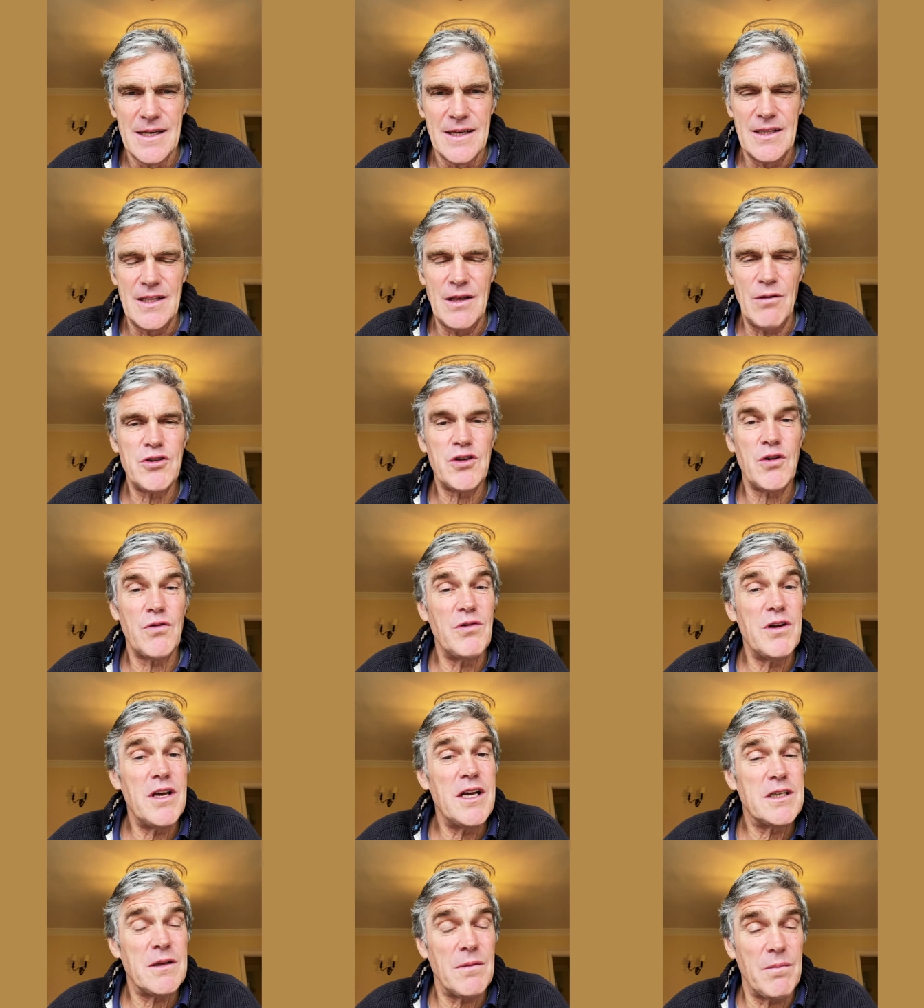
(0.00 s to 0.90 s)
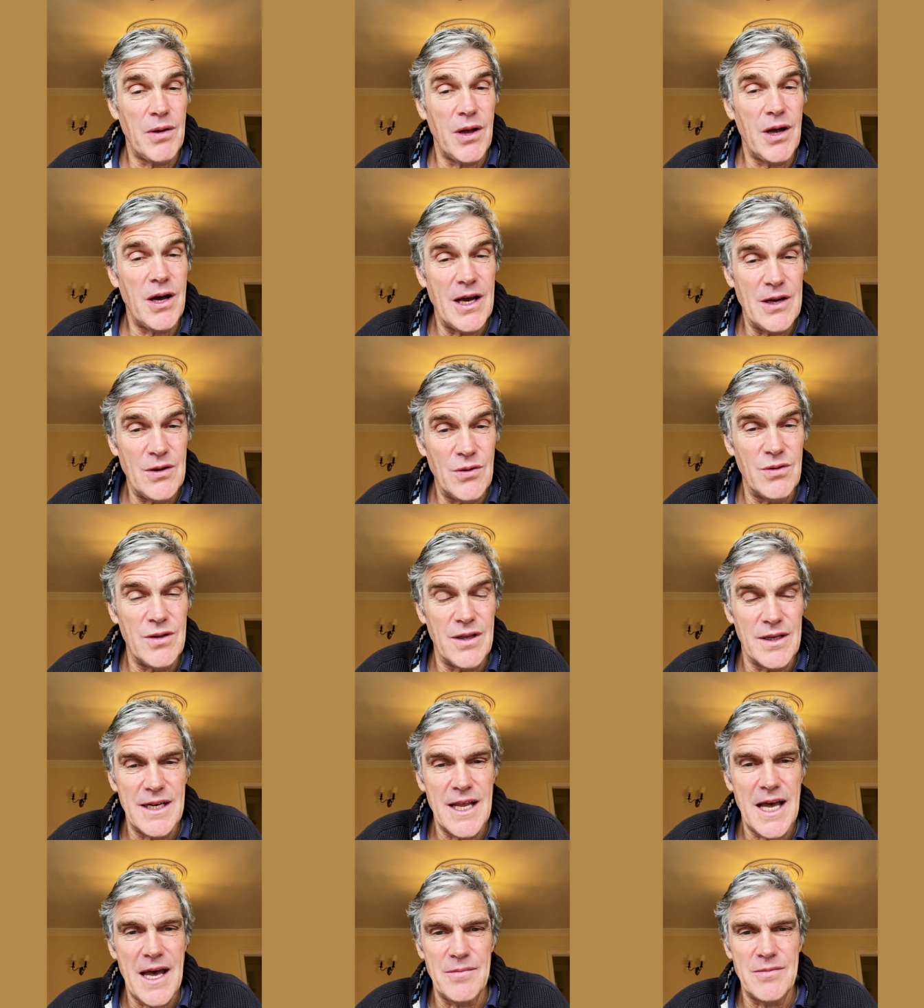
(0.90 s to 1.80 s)
there was a reason behind all that
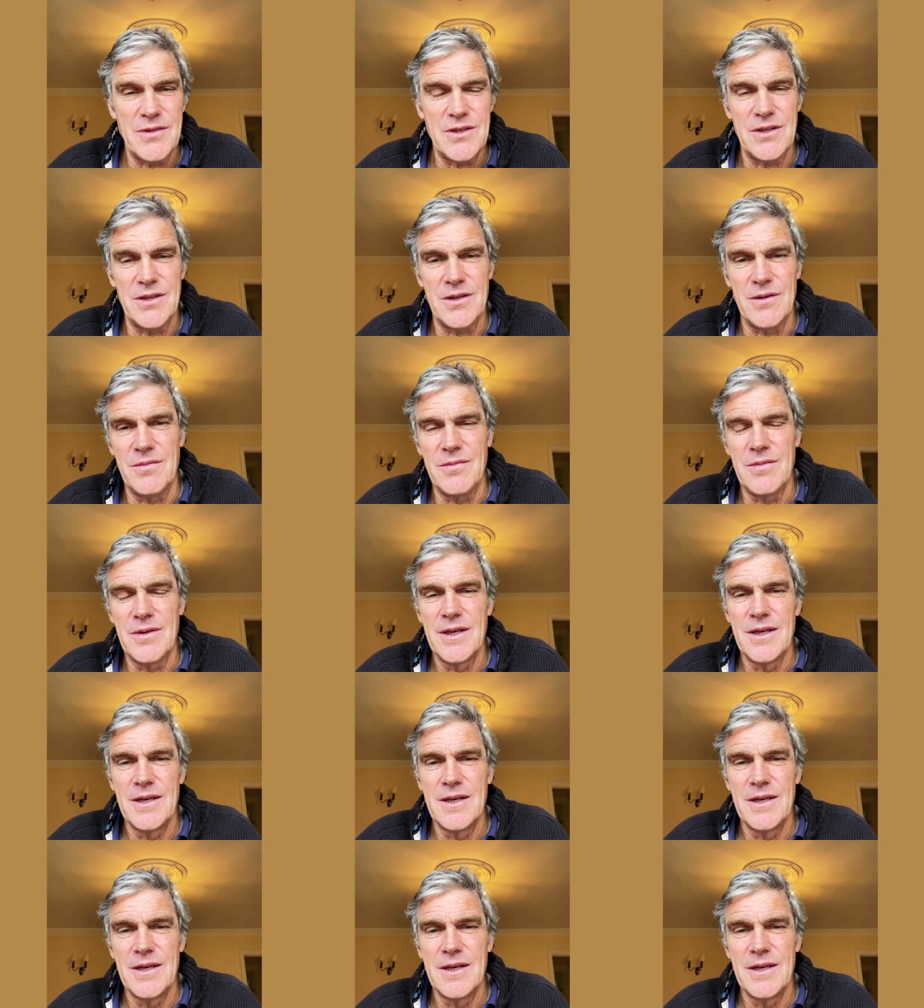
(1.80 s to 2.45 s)
had happened to them.